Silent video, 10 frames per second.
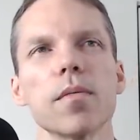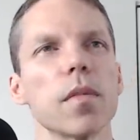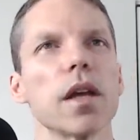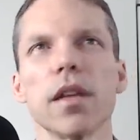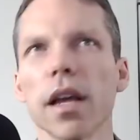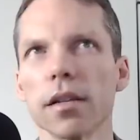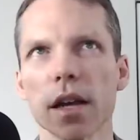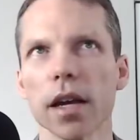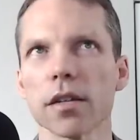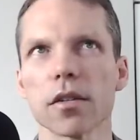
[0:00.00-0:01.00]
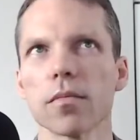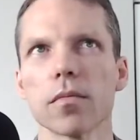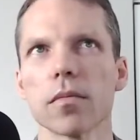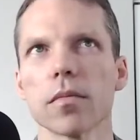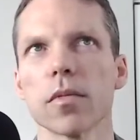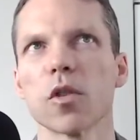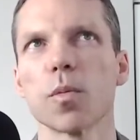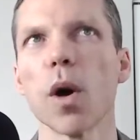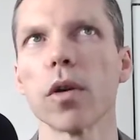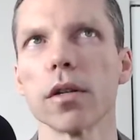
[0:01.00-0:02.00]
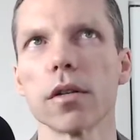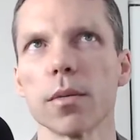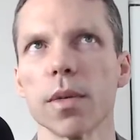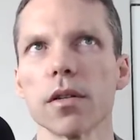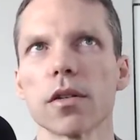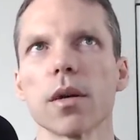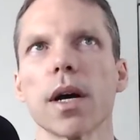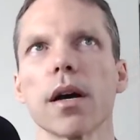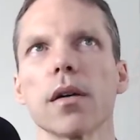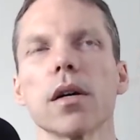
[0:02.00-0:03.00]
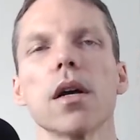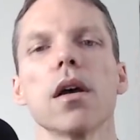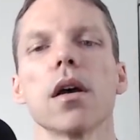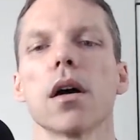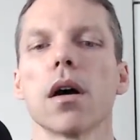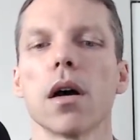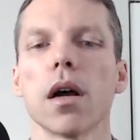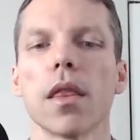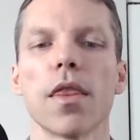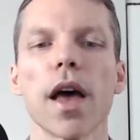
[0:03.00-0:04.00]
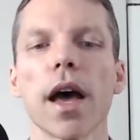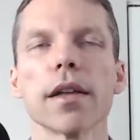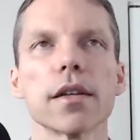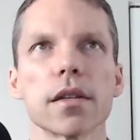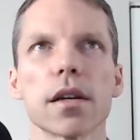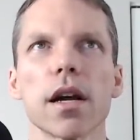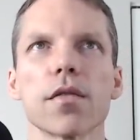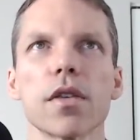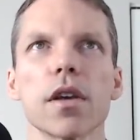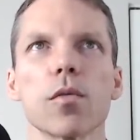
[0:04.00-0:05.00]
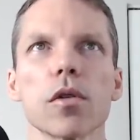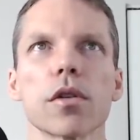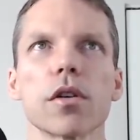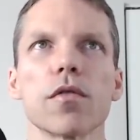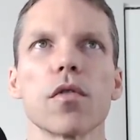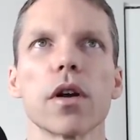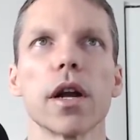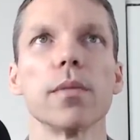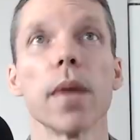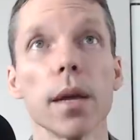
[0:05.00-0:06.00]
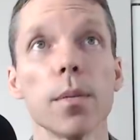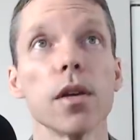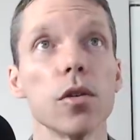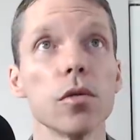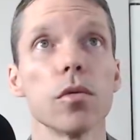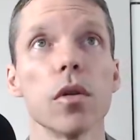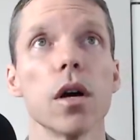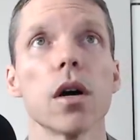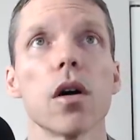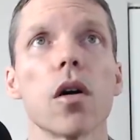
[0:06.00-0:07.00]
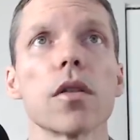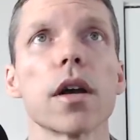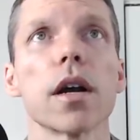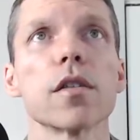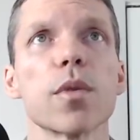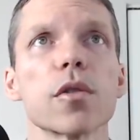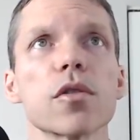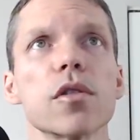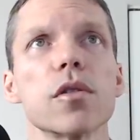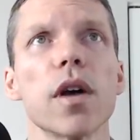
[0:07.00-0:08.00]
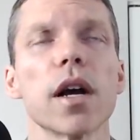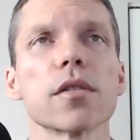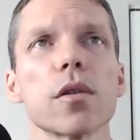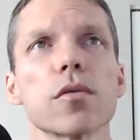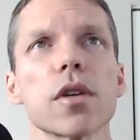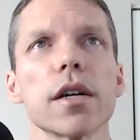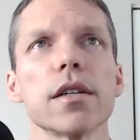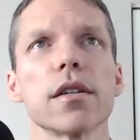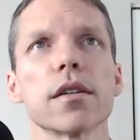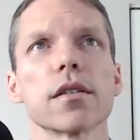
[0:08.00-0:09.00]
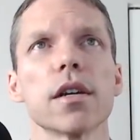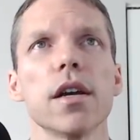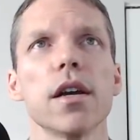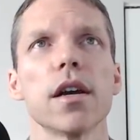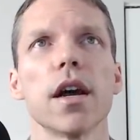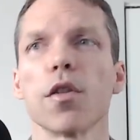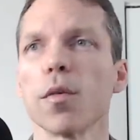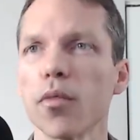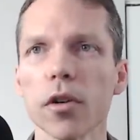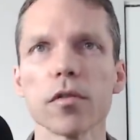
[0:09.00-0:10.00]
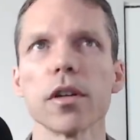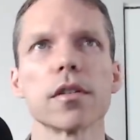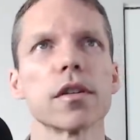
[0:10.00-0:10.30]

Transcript: has spoken to me somehow. That is the kind of thing we're looking for. And maybe you are the kind of person who has those ideas, and they're brilliant,